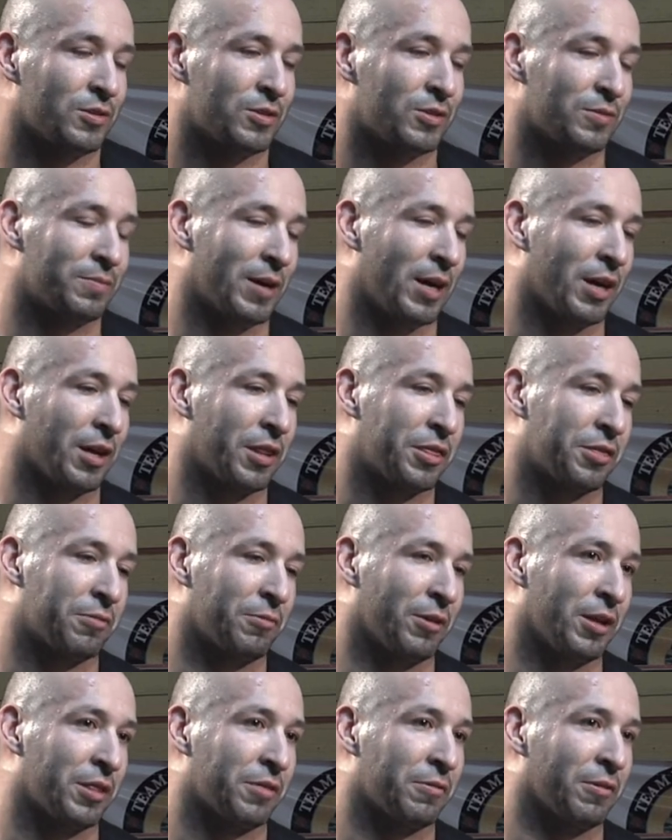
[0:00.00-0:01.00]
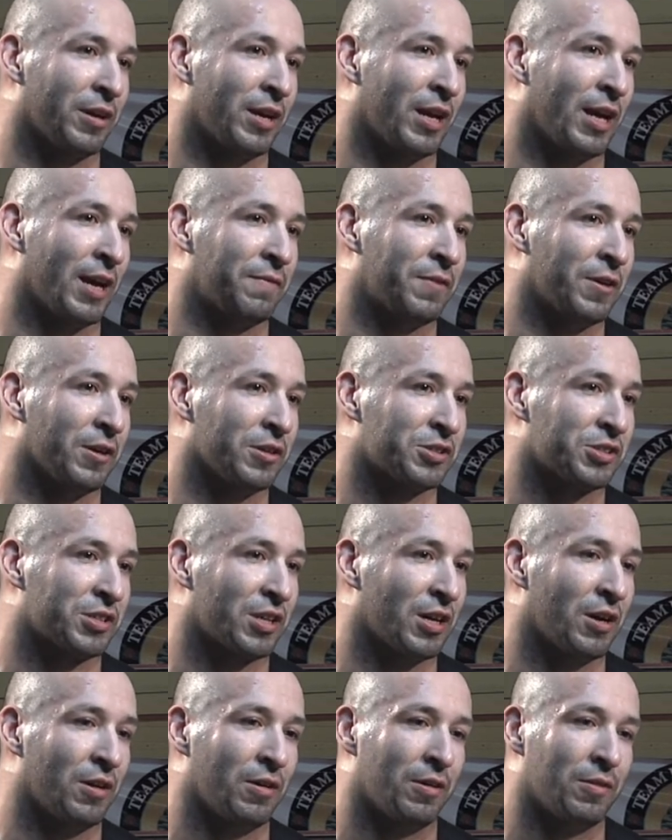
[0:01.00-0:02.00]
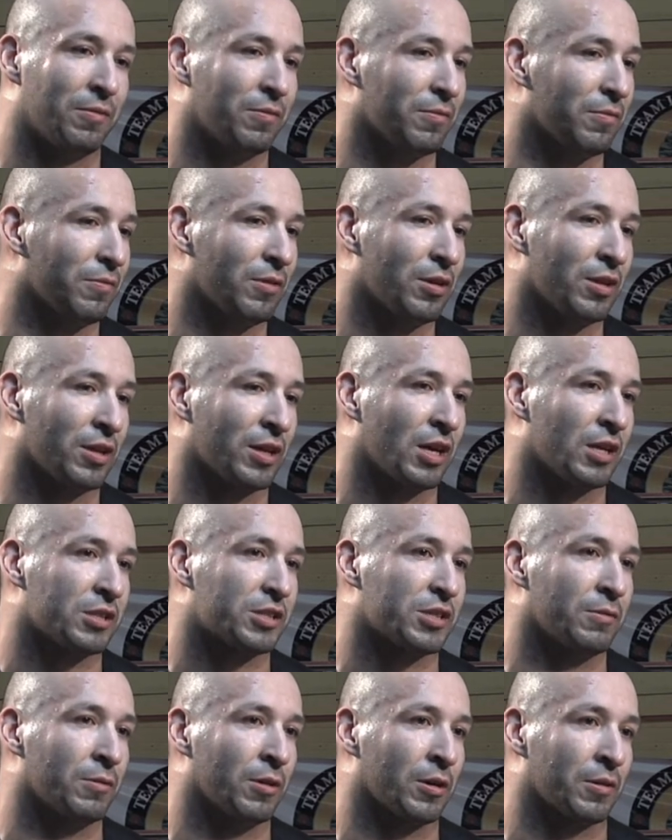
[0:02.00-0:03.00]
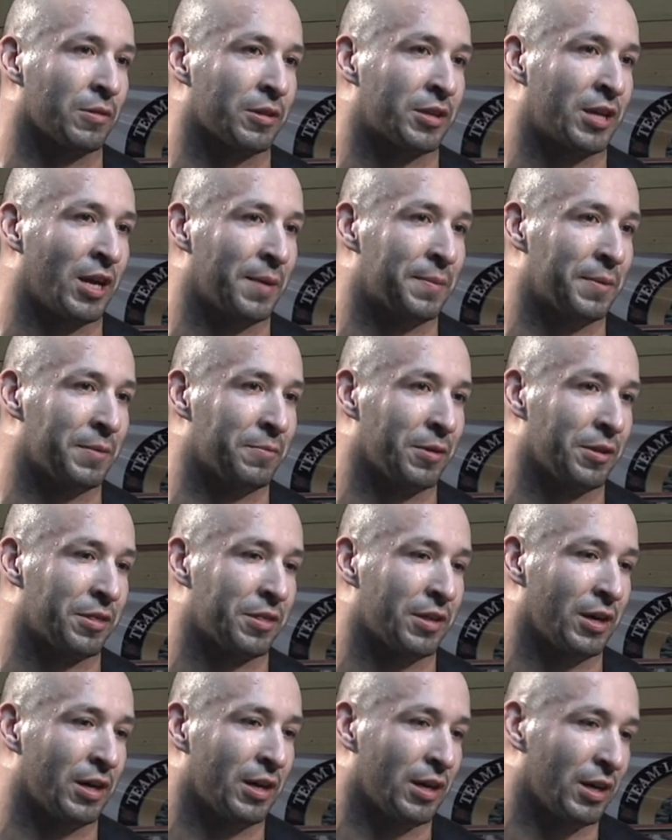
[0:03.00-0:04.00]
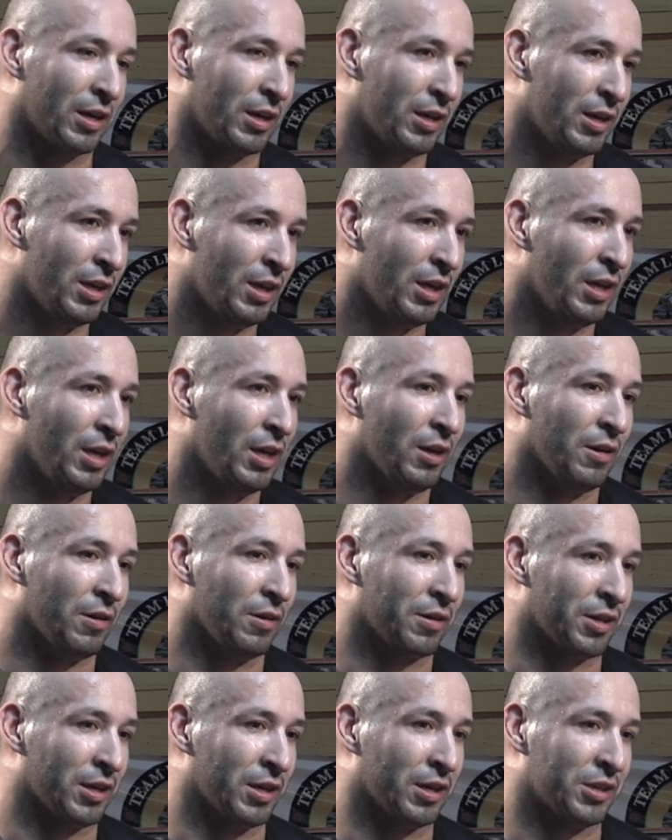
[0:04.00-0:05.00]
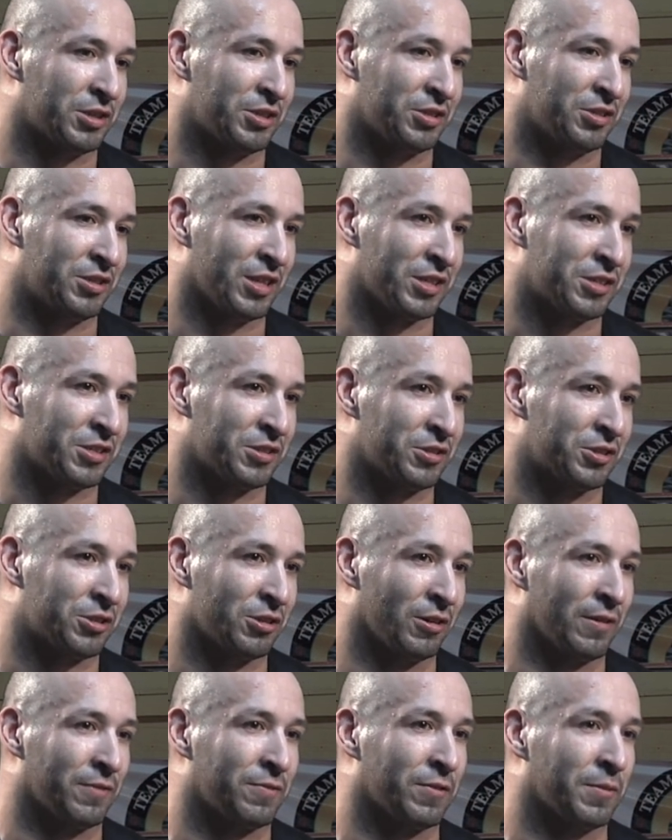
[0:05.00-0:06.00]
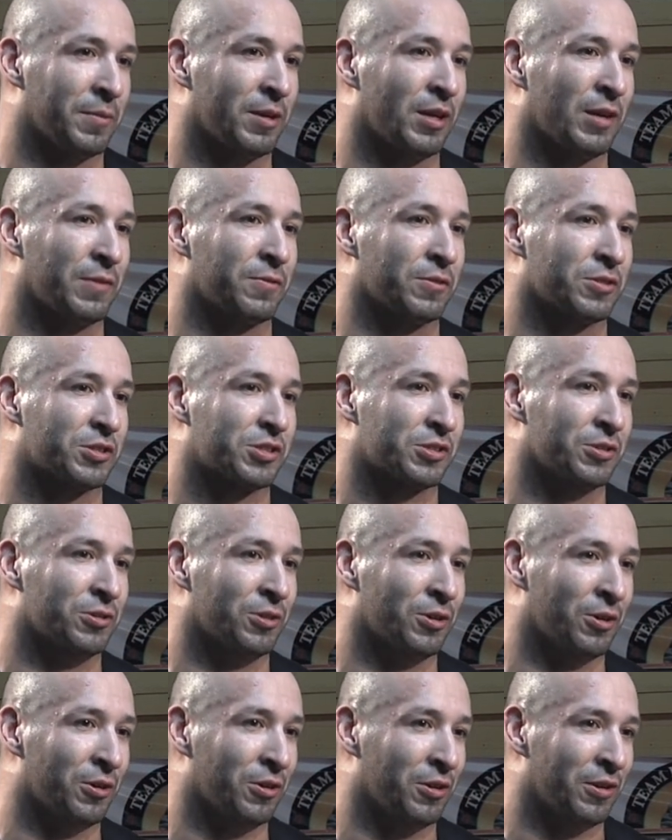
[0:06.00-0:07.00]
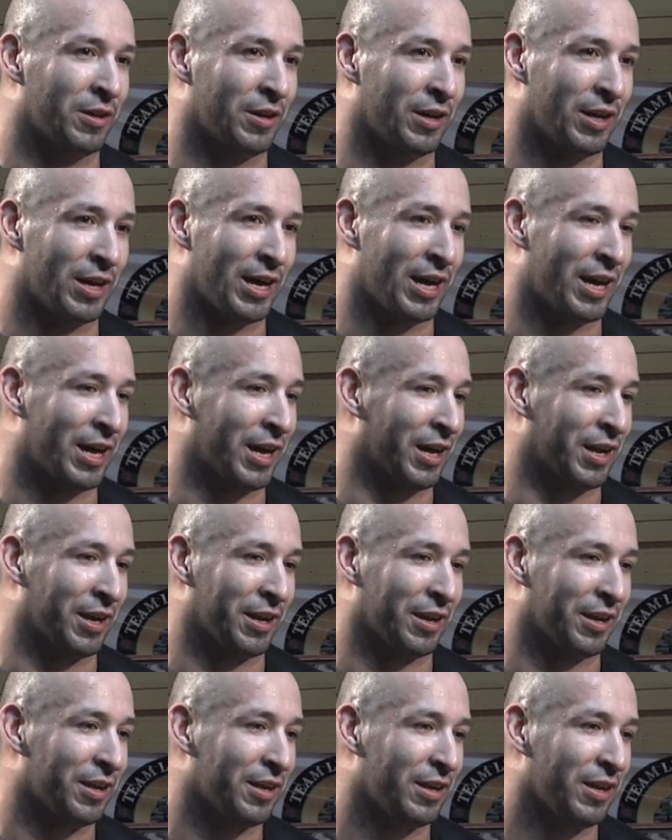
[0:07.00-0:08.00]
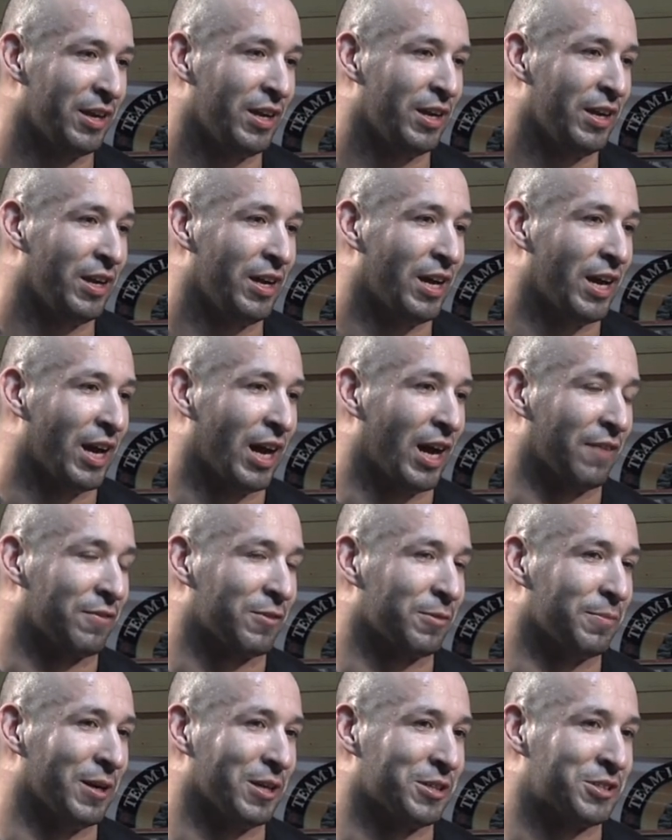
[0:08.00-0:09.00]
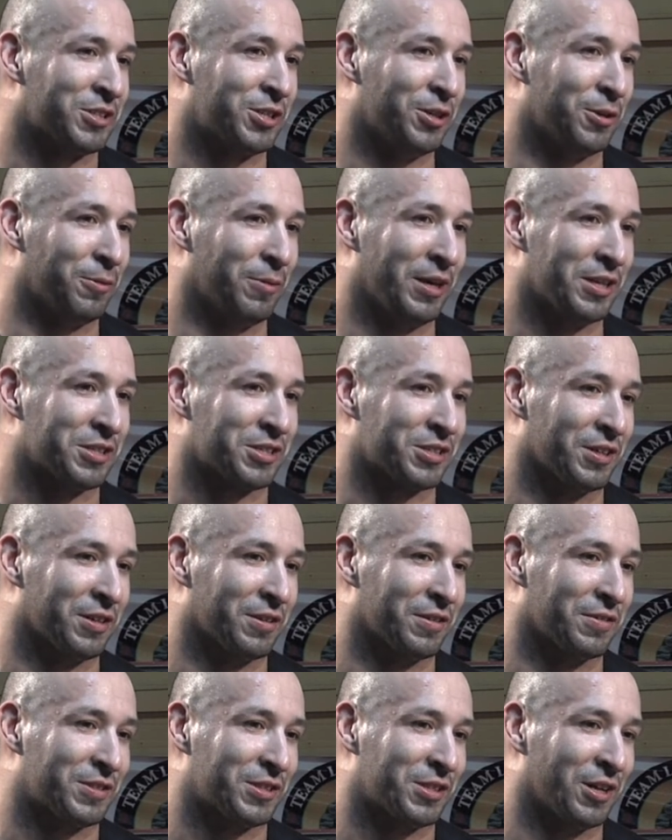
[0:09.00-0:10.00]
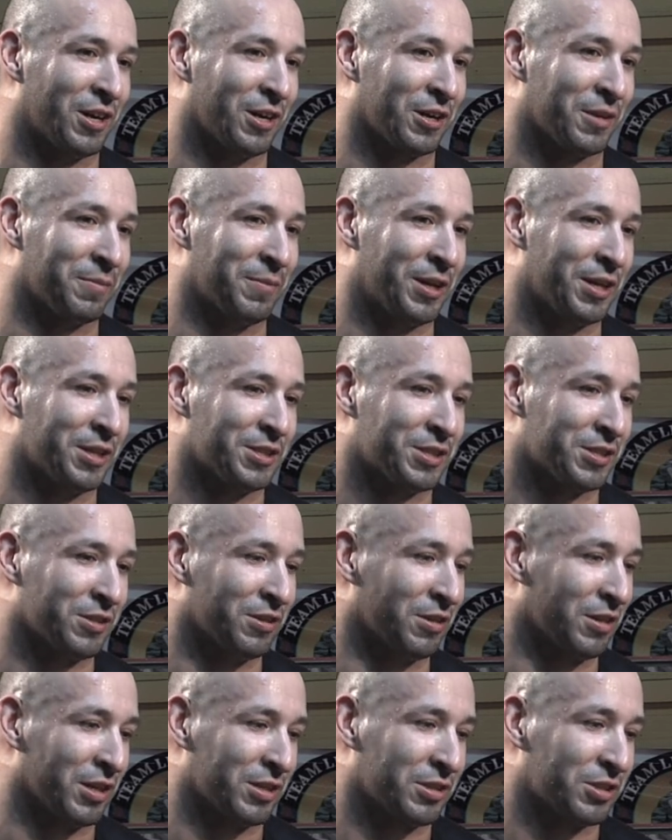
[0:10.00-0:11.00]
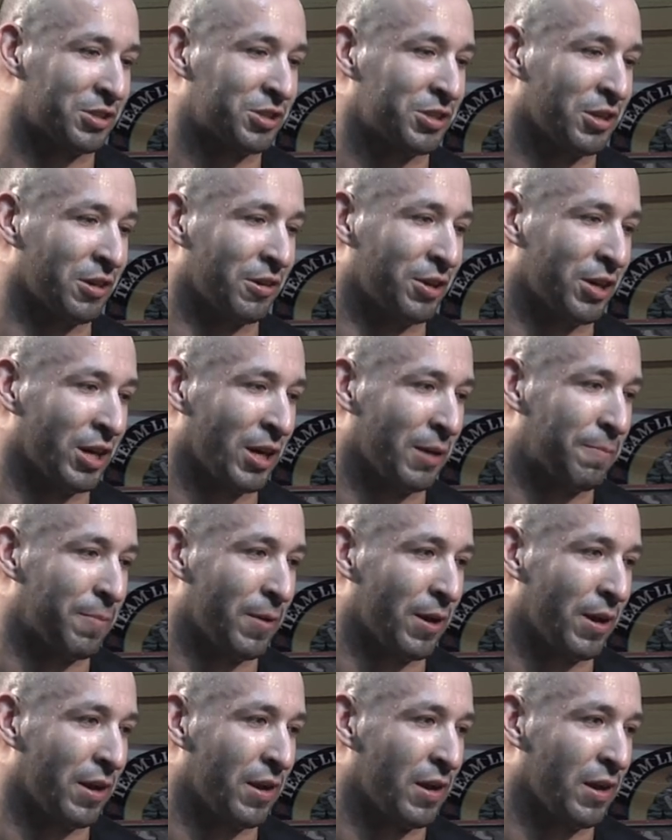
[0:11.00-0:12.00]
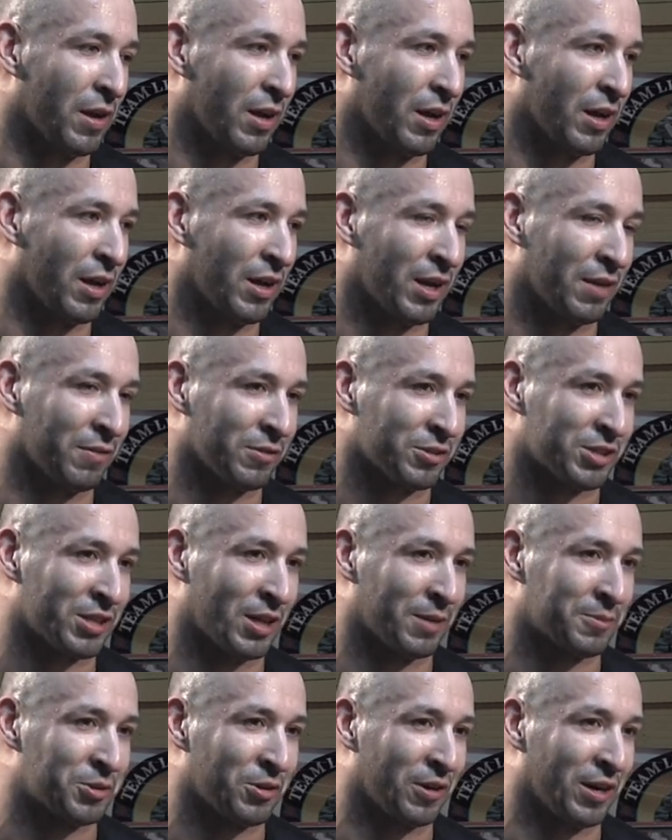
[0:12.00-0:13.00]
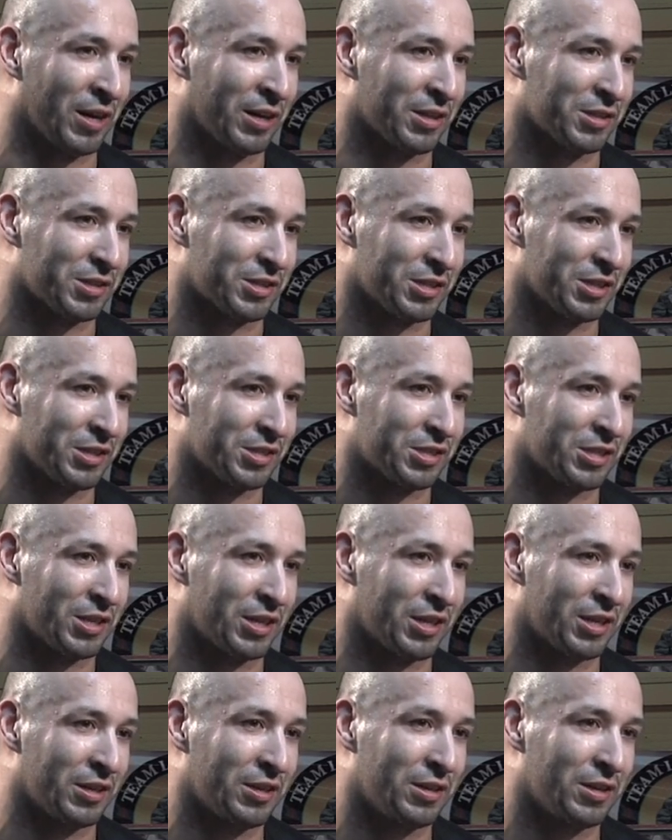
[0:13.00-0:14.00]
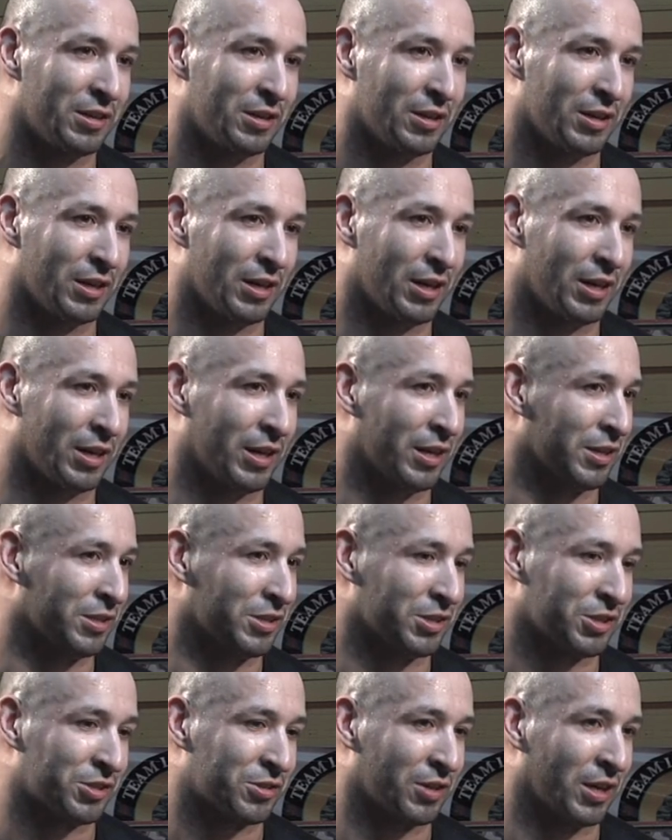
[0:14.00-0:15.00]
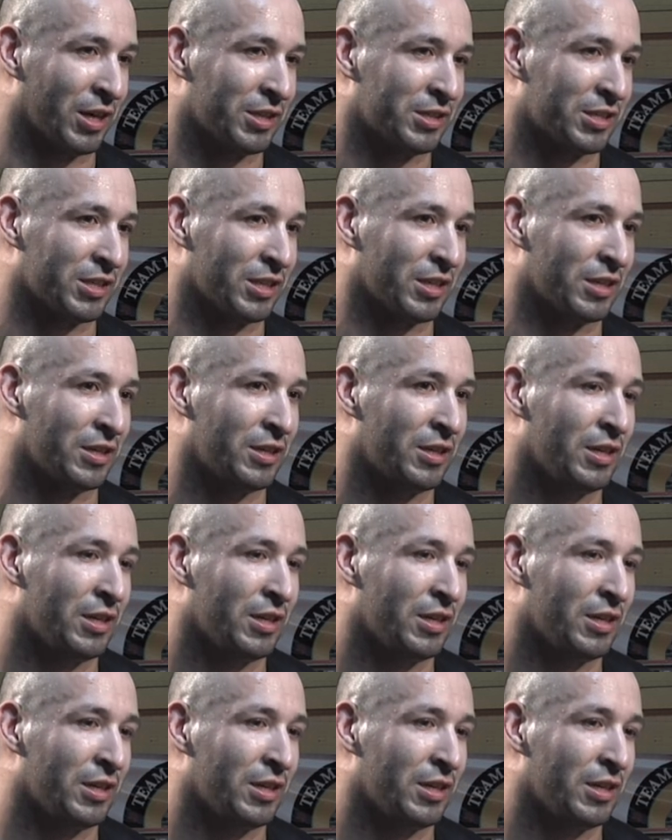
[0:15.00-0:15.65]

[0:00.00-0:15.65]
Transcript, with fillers: about three, three and a half years ago, and one of the guys I worked with came in with uh, with a jiu-jitsu shirt from a different school, and after about two weeks of talking me into it, I just showed up and uh, never stopped training since then, and just tried to